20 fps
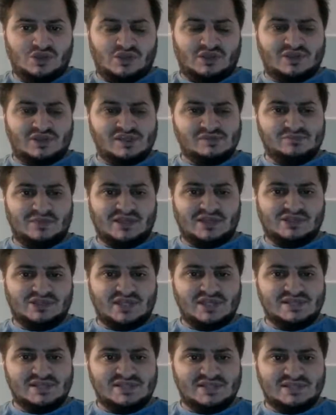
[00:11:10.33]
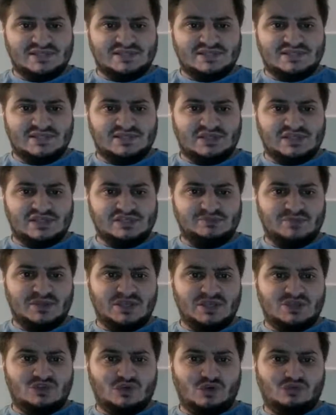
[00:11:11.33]
and there's magnetics in the
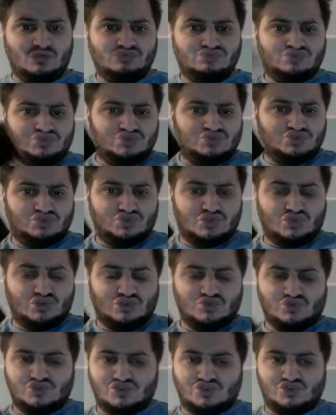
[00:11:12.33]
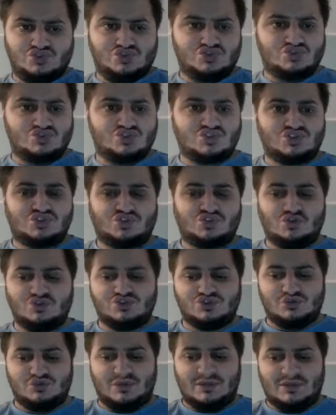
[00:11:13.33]
speaker. It just stuck
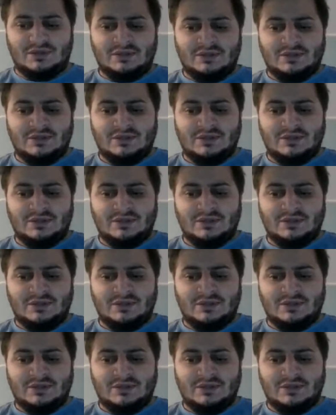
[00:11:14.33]
to it.